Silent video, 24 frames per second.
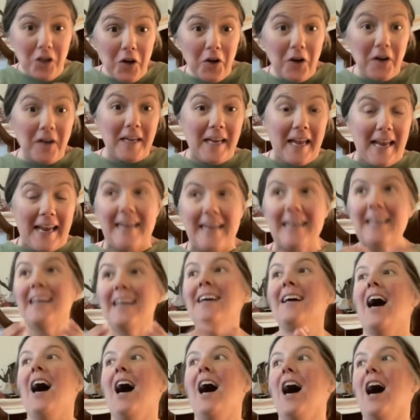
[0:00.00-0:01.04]
a hurricane,
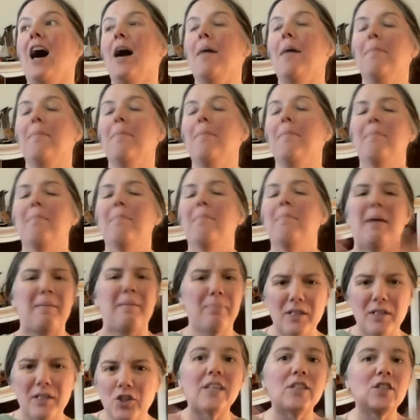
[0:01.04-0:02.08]
big
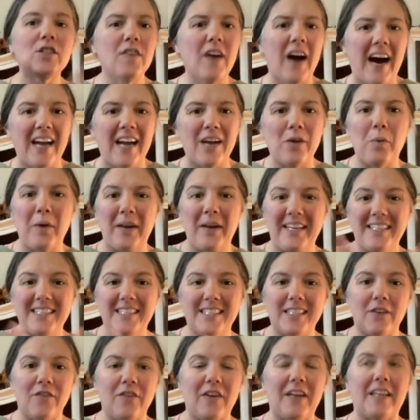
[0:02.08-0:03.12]
blizzard, things of high winds,
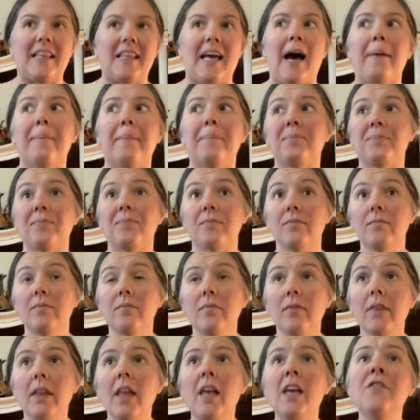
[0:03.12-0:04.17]
stuff like that.
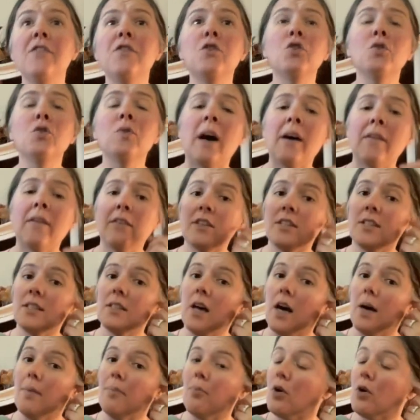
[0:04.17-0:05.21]
If you do have
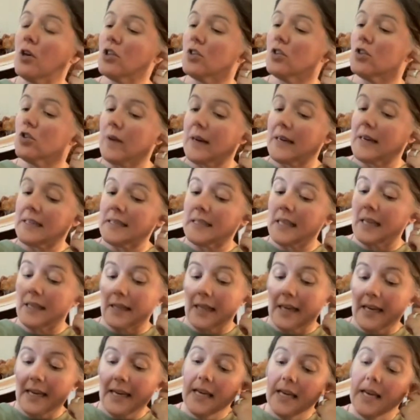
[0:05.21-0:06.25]
a porch with direct
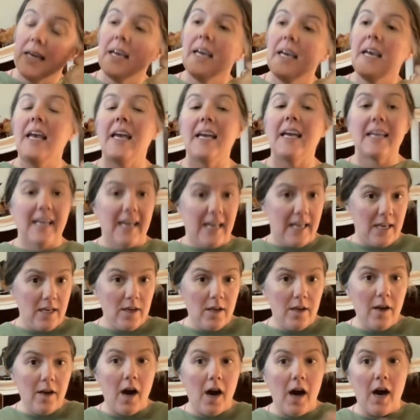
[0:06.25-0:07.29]
sunlight, it can
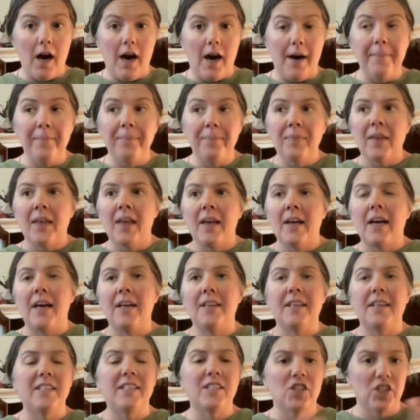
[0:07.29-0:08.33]
kind of
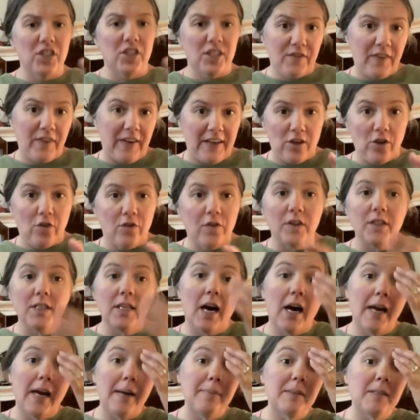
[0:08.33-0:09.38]
things can just fade over
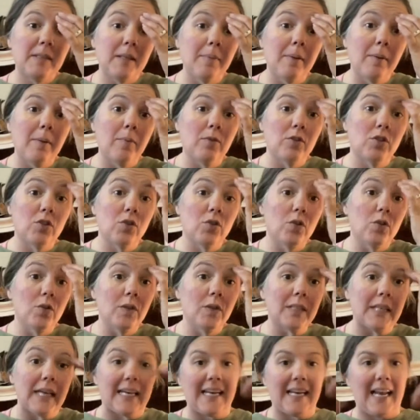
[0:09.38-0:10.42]
time. Some people do use
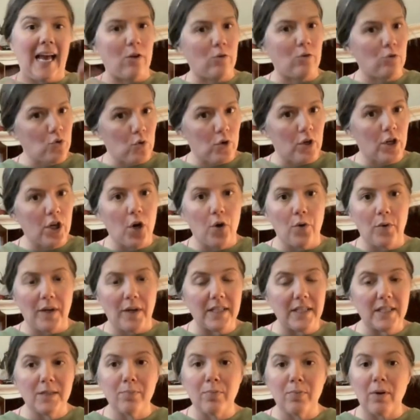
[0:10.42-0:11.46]
like an outdoor coating
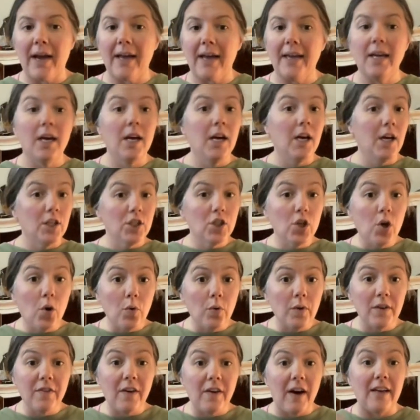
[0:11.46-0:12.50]
spray.
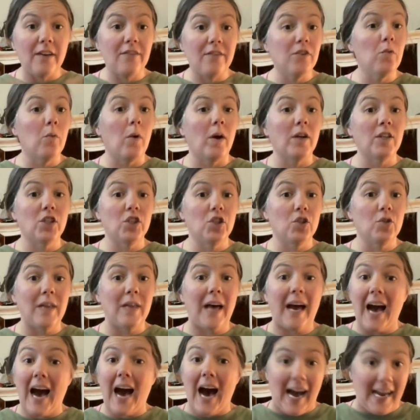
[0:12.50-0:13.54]
Totally fine if you want to do
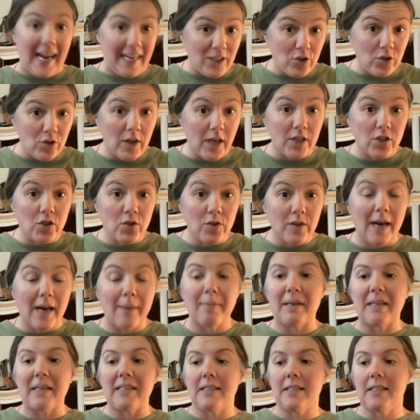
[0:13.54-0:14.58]
that. I do not do that
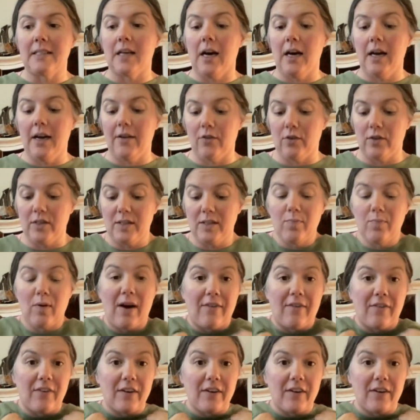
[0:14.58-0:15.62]
because it's not everyone's
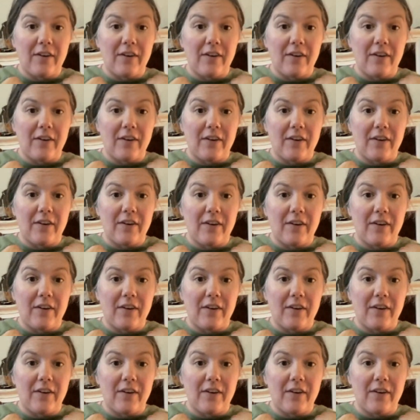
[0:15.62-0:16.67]
preference,
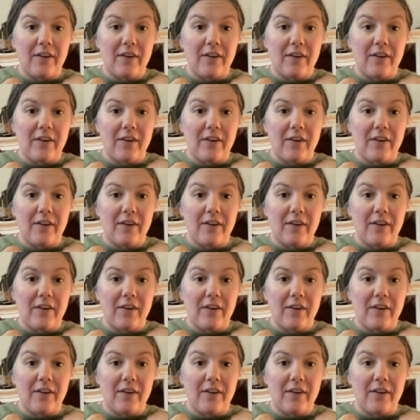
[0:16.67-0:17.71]
but feel free
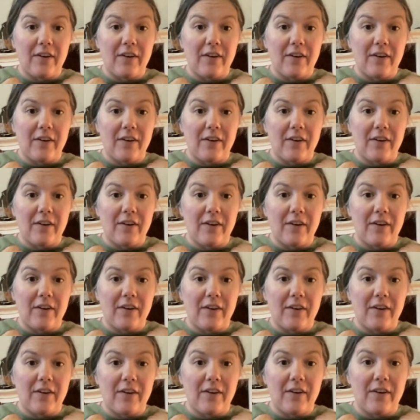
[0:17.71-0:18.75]
to do that.
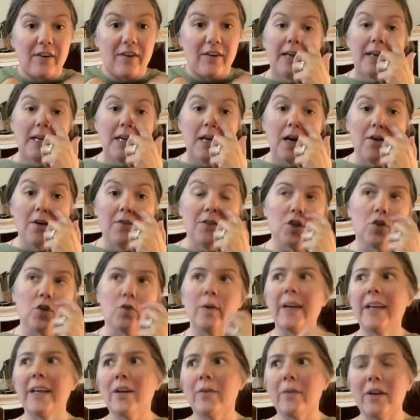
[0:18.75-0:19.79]
If any of the
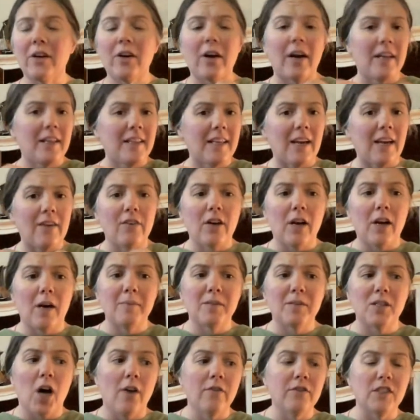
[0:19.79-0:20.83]
greenery or anything ever
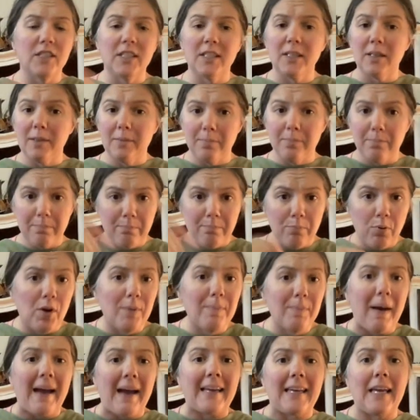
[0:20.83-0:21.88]
comes off, just put it
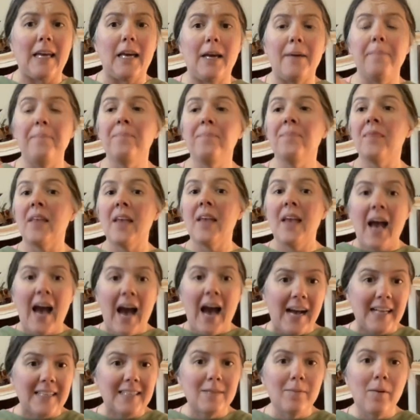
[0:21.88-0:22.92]
back in.
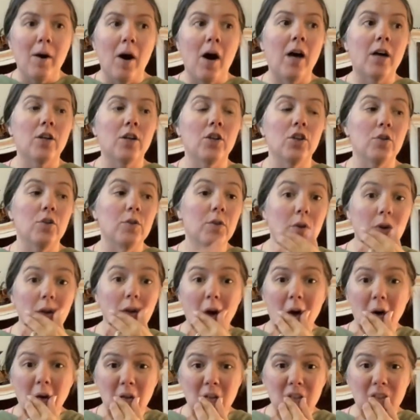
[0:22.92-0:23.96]
Add some hot glue. You can
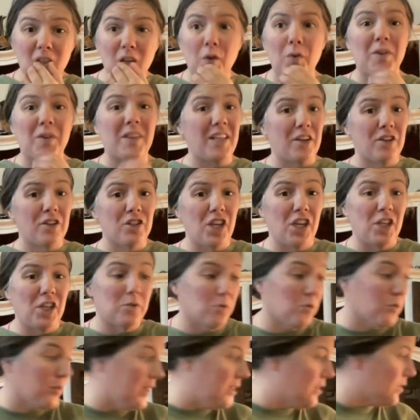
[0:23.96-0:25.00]
also, with
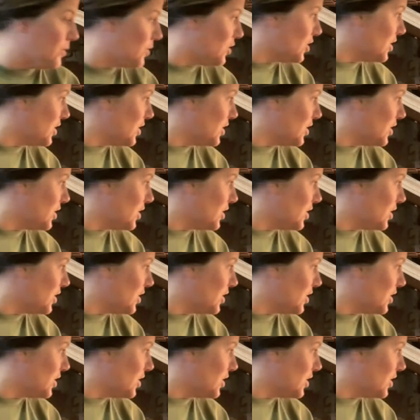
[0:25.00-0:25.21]
interchangeable wreaths, which